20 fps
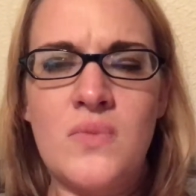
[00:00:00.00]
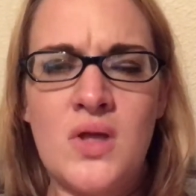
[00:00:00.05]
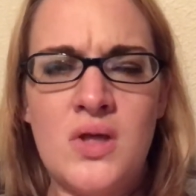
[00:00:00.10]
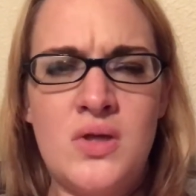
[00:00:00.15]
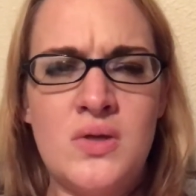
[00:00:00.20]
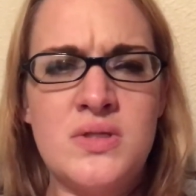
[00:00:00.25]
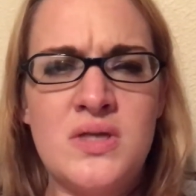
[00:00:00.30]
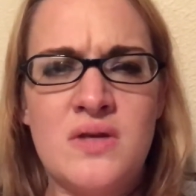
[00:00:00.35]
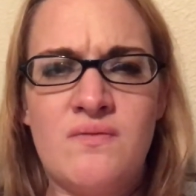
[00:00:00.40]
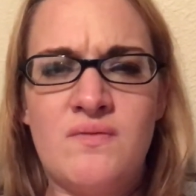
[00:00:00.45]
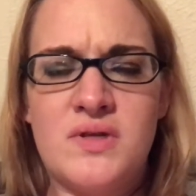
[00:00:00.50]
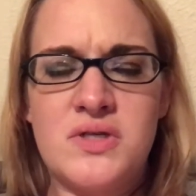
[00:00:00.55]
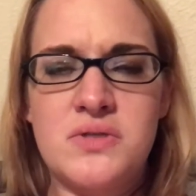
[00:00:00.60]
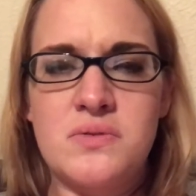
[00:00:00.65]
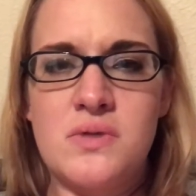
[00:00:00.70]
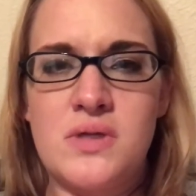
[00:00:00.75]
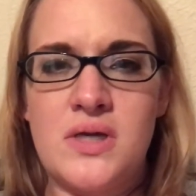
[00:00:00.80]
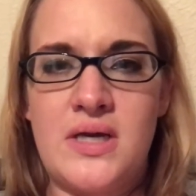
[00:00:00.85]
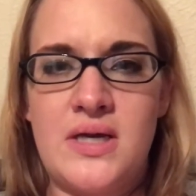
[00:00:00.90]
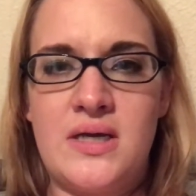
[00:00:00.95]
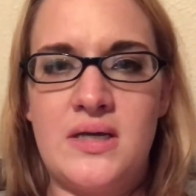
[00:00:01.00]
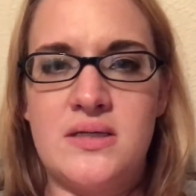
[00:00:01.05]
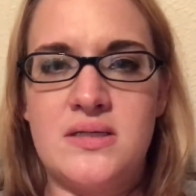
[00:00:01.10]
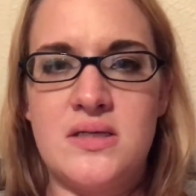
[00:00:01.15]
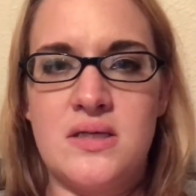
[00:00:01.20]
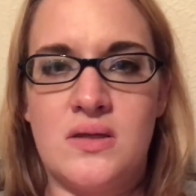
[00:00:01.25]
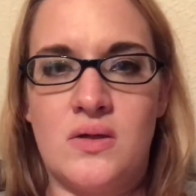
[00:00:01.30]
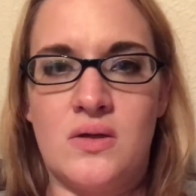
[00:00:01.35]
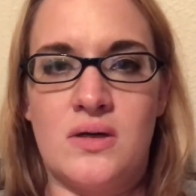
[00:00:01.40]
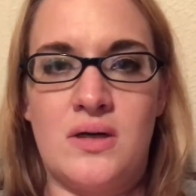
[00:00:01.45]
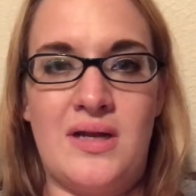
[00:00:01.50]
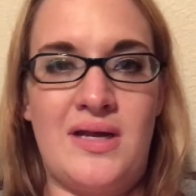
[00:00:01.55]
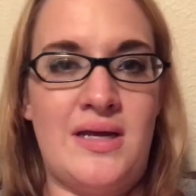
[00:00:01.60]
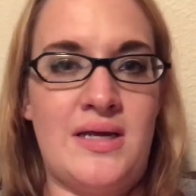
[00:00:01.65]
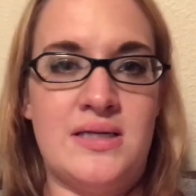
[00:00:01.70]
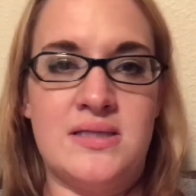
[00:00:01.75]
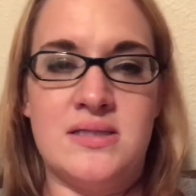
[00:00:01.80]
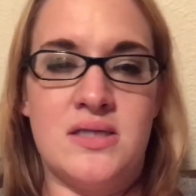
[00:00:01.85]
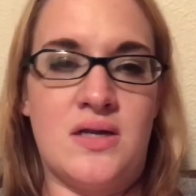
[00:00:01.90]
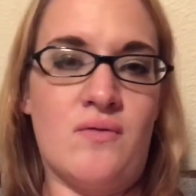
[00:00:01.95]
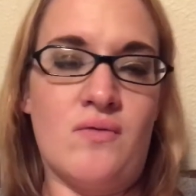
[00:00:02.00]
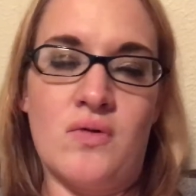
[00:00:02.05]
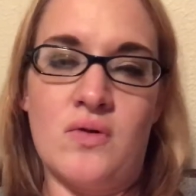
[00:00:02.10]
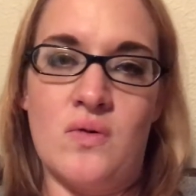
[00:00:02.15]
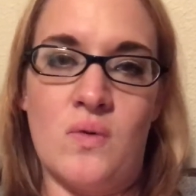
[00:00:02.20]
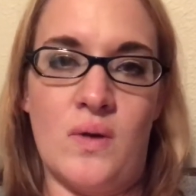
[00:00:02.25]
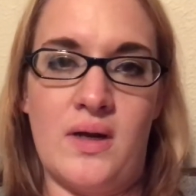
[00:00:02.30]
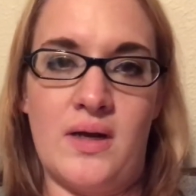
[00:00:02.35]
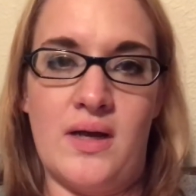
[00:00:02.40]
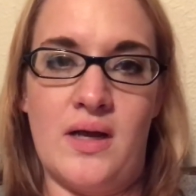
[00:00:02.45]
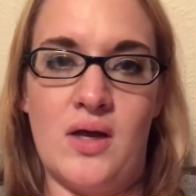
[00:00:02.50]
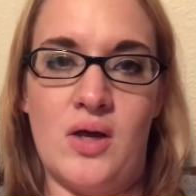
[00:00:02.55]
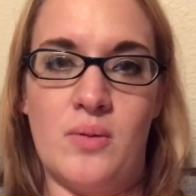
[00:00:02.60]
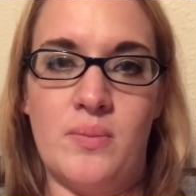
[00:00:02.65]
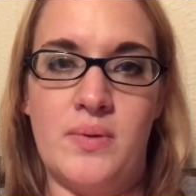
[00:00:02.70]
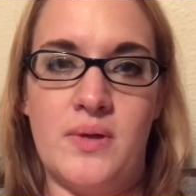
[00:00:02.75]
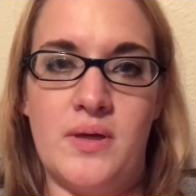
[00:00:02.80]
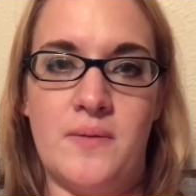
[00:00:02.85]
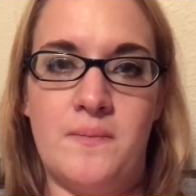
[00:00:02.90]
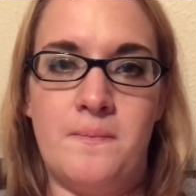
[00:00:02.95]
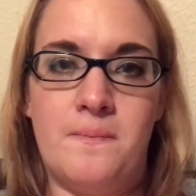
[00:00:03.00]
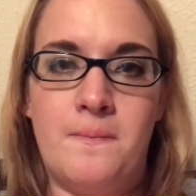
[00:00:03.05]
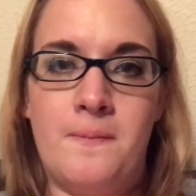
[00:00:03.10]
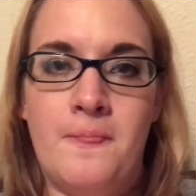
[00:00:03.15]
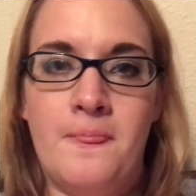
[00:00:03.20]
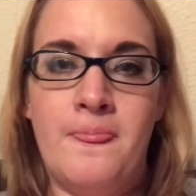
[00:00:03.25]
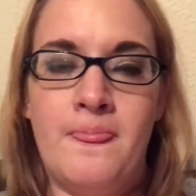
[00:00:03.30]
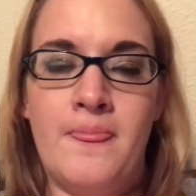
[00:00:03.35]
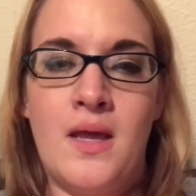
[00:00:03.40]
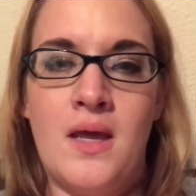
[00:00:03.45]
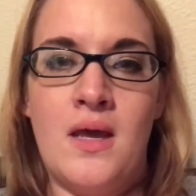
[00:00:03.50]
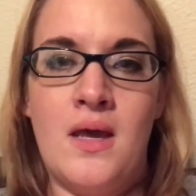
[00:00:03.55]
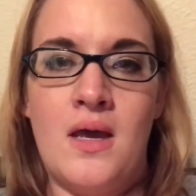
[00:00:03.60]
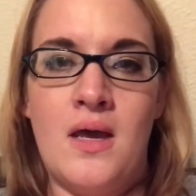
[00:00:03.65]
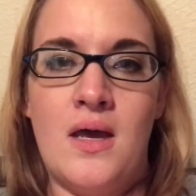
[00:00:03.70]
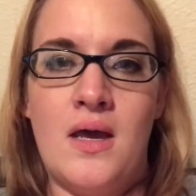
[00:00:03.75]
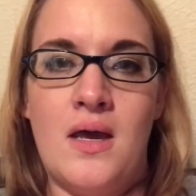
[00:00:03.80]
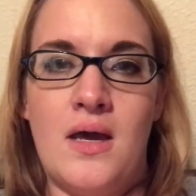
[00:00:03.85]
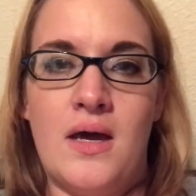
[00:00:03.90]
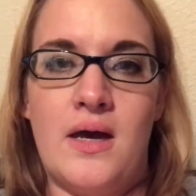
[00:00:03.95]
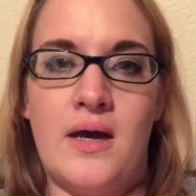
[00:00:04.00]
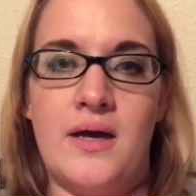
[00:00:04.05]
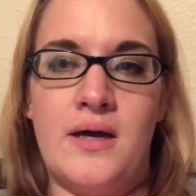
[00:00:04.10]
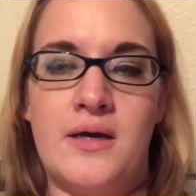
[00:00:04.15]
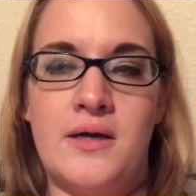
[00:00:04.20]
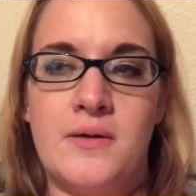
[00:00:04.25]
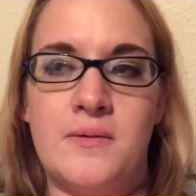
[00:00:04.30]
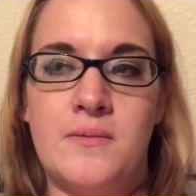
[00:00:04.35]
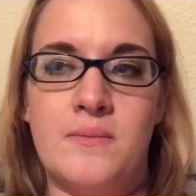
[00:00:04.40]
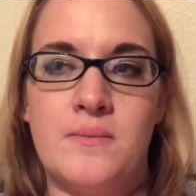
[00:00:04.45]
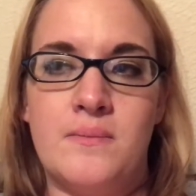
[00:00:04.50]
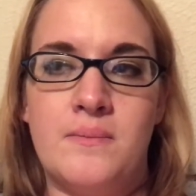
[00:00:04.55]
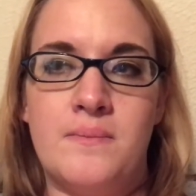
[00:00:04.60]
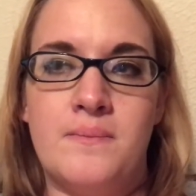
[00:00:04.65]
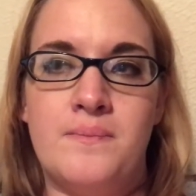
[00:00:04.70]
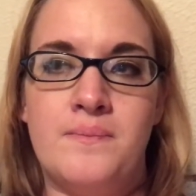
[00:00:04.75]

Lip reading: using visual aids in learning is never going to help him. The